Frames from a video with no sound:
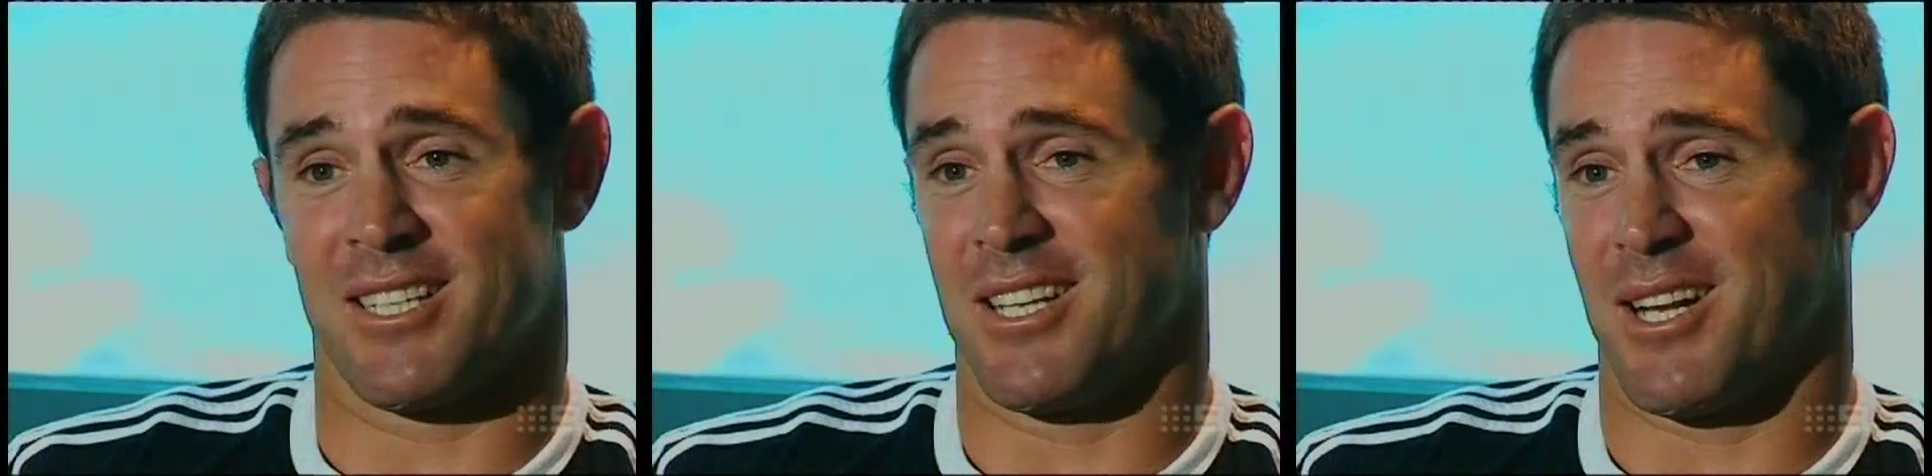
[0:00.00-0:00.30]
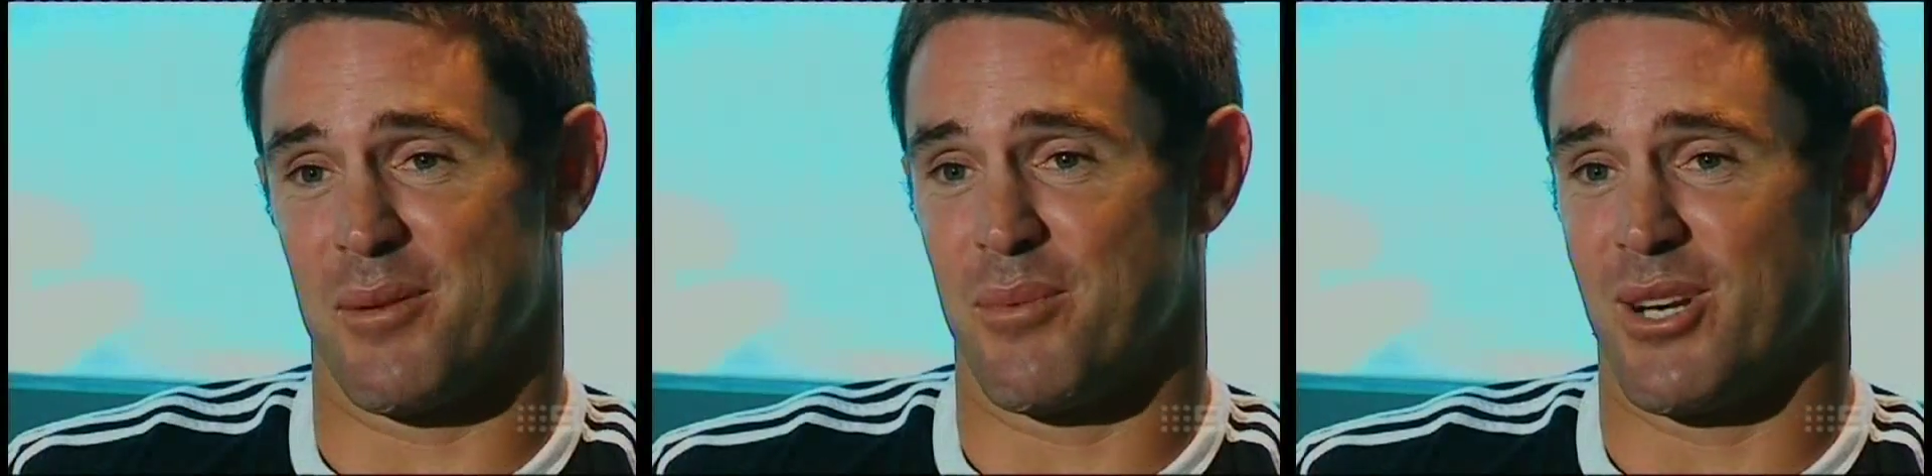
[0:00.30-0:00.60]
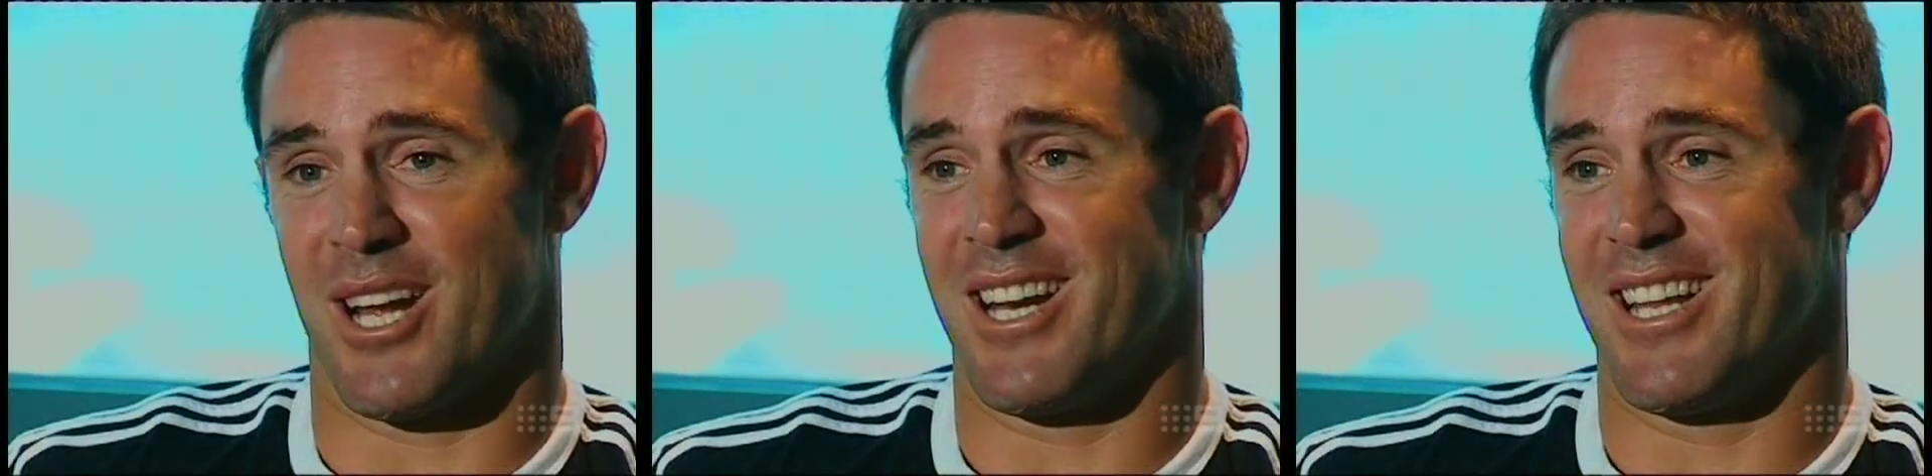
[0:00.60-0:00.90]
mate, you still had
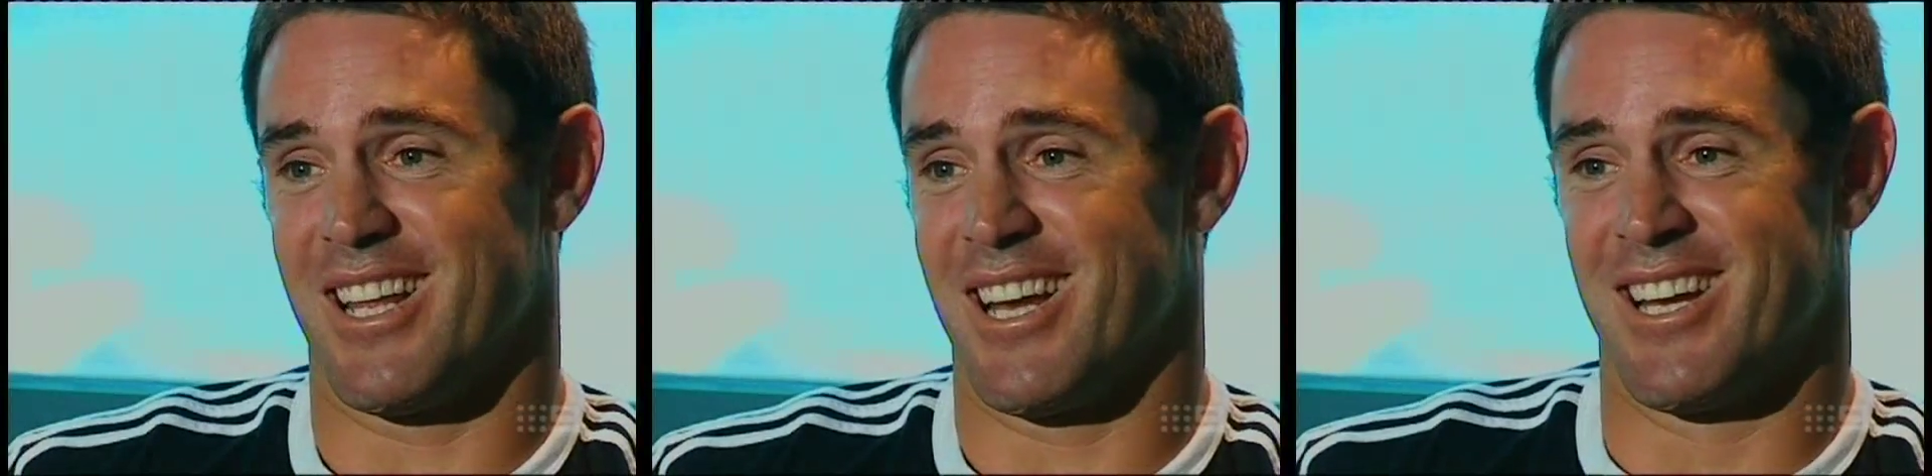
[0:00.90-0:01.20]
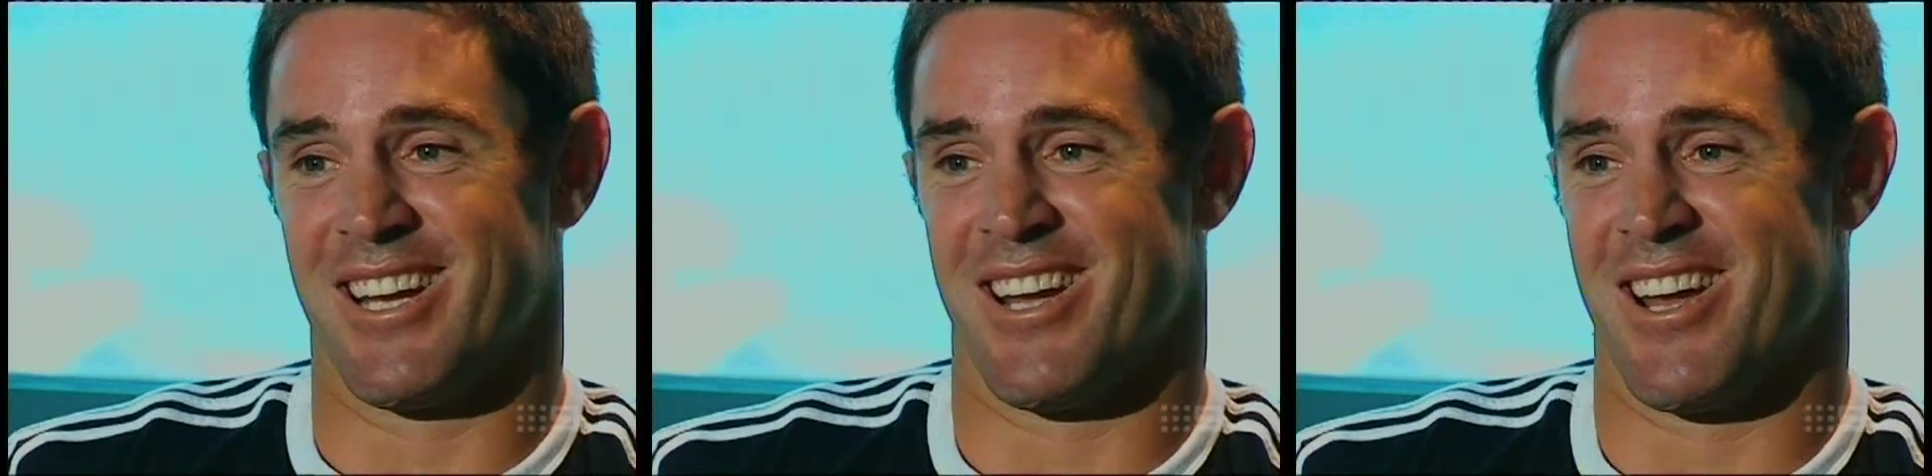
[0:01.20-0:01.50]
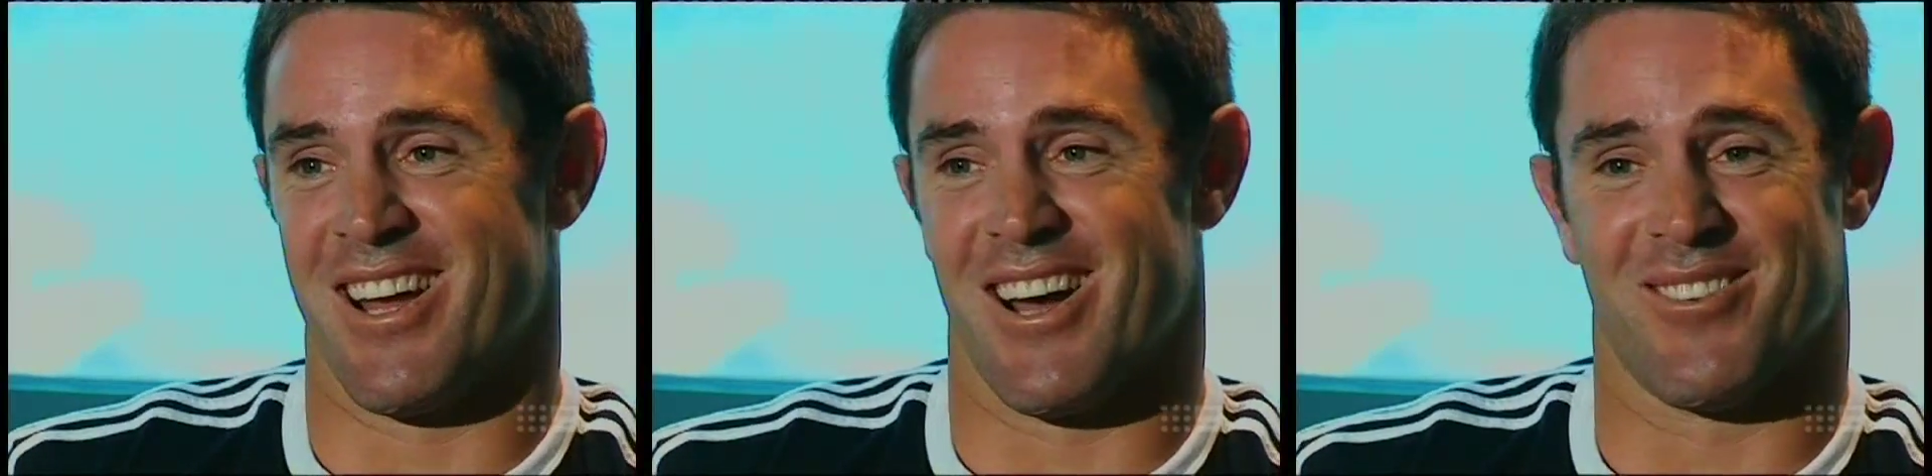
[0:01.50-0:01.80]
to put your head in
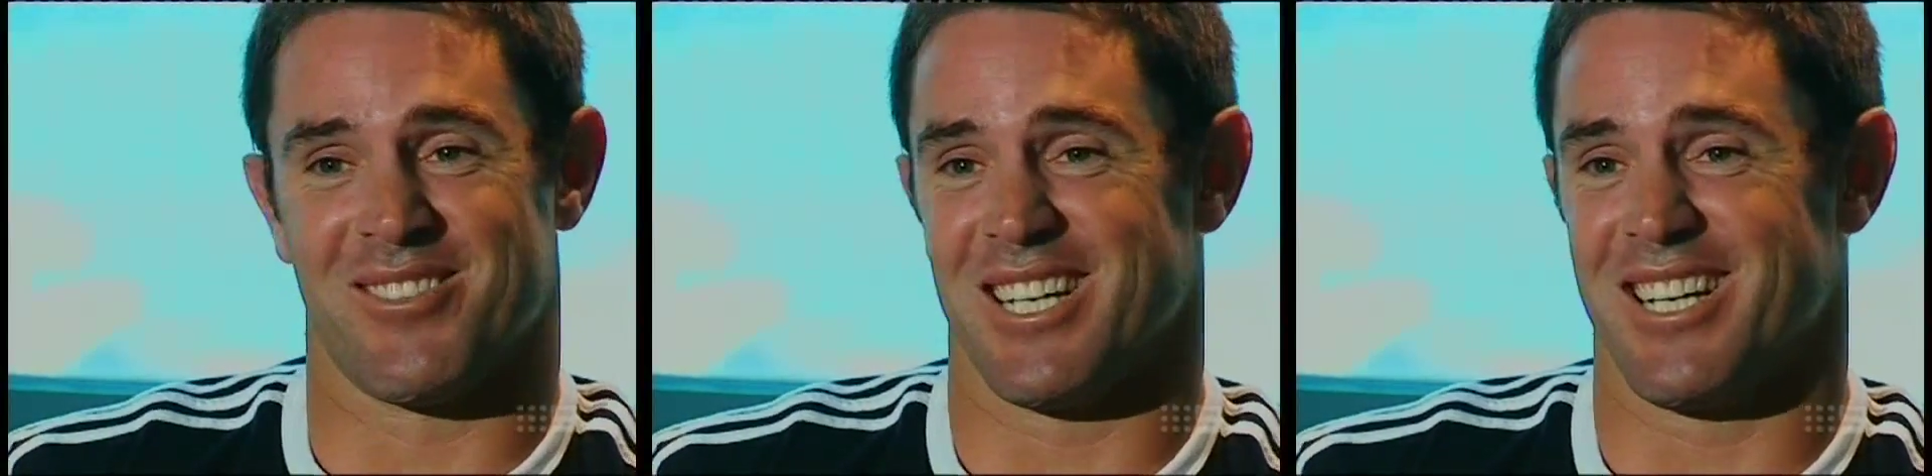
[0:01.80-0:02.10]
there.